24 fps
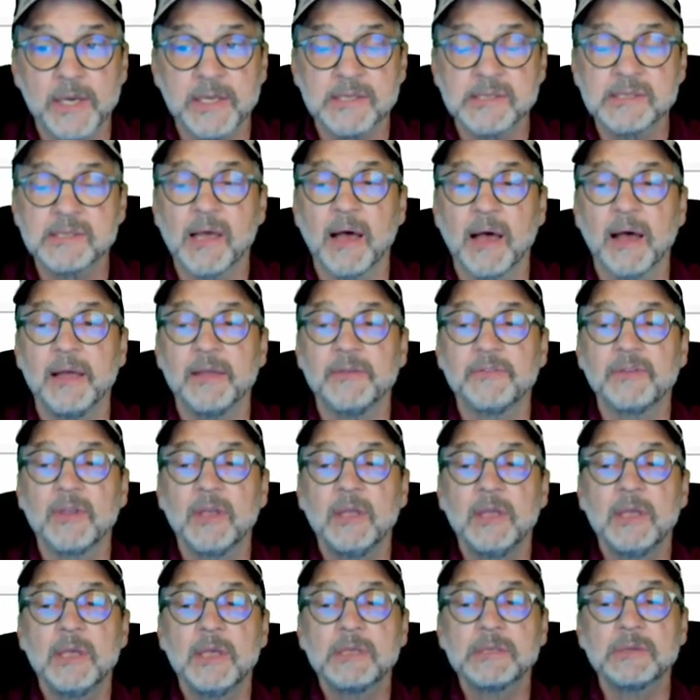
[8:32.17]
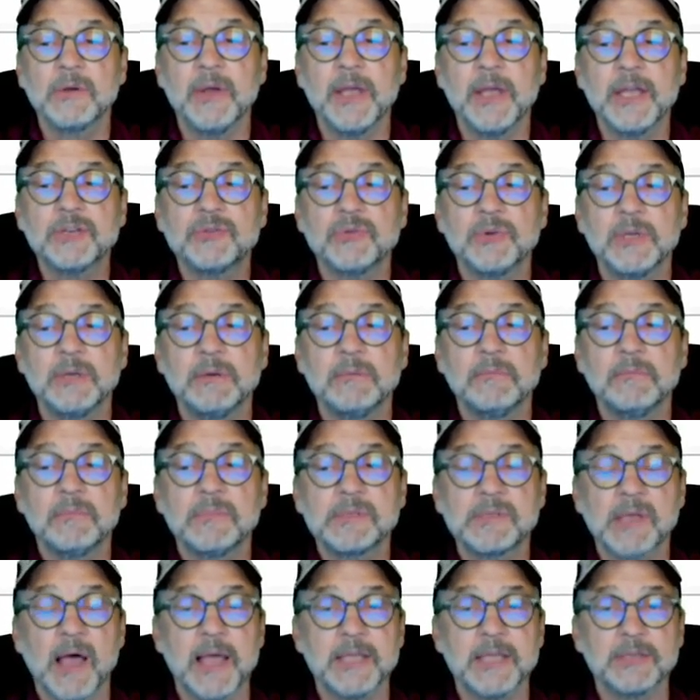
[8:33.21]
in size. So entry
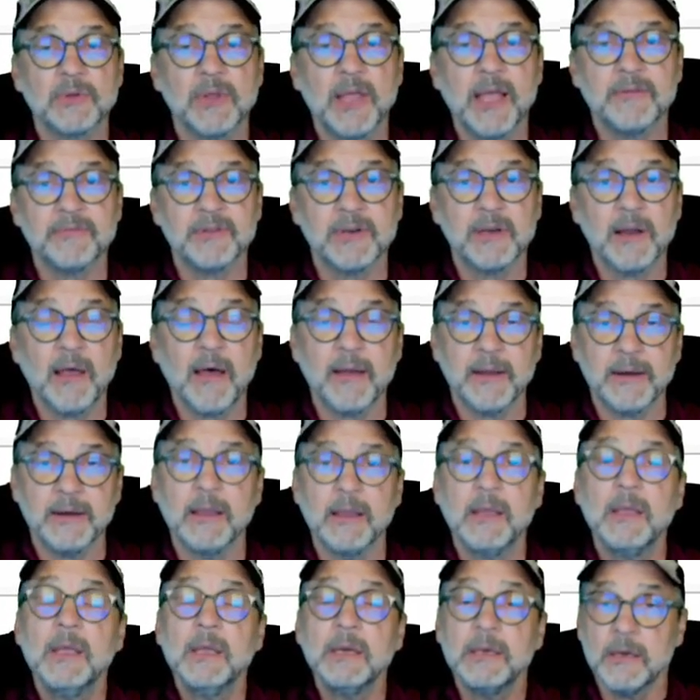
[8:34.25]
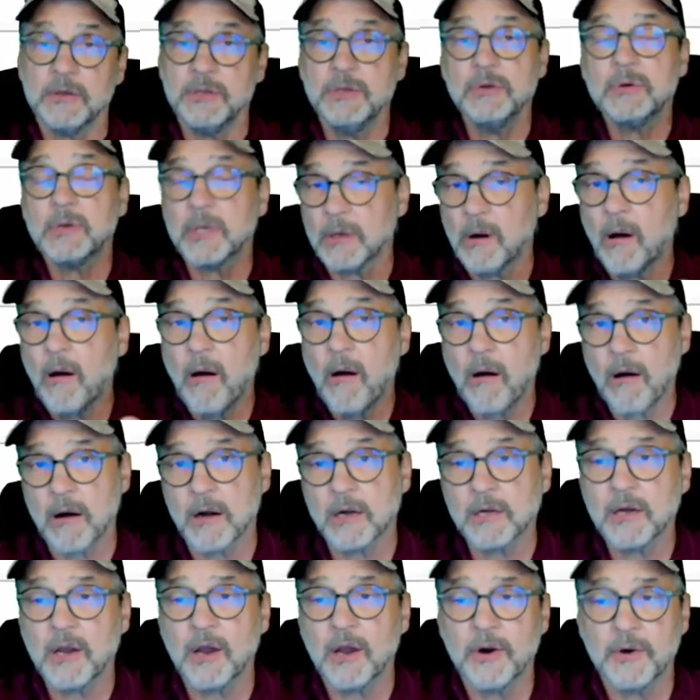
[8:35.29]
size will have a 9. Now you can
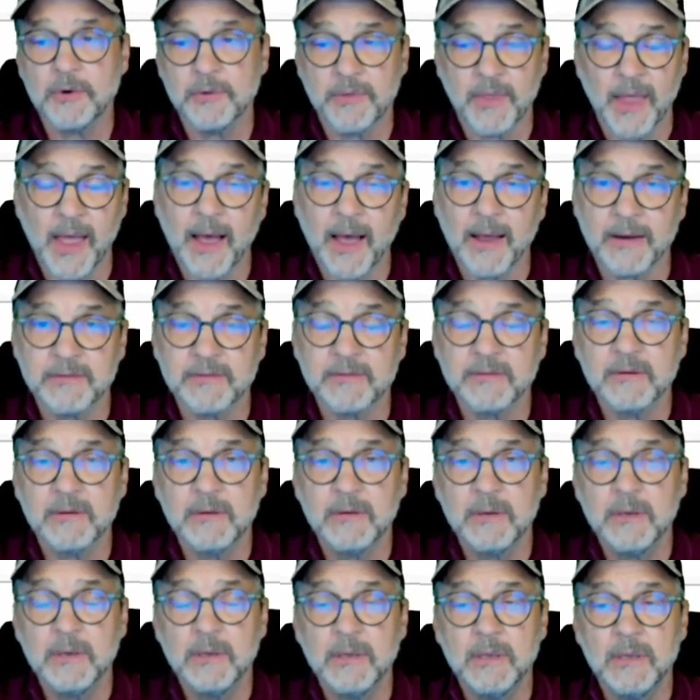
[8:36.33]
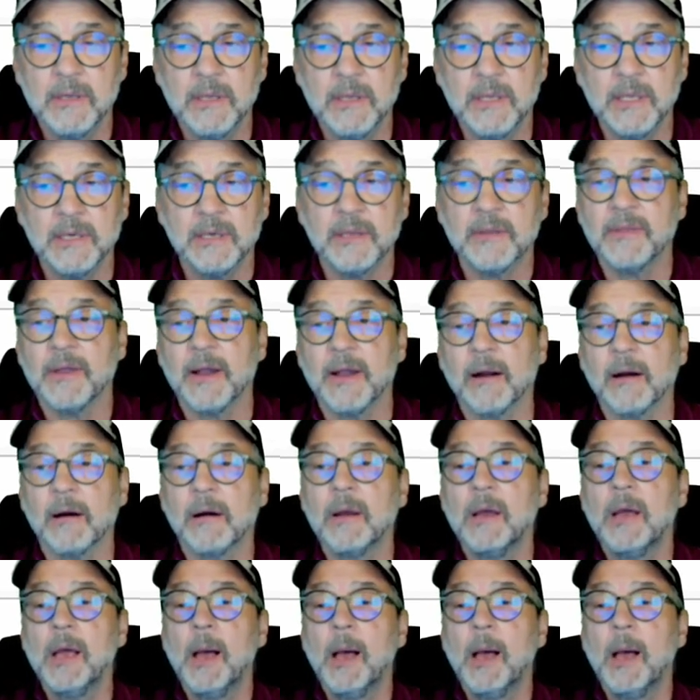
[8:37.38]
hard code that into there.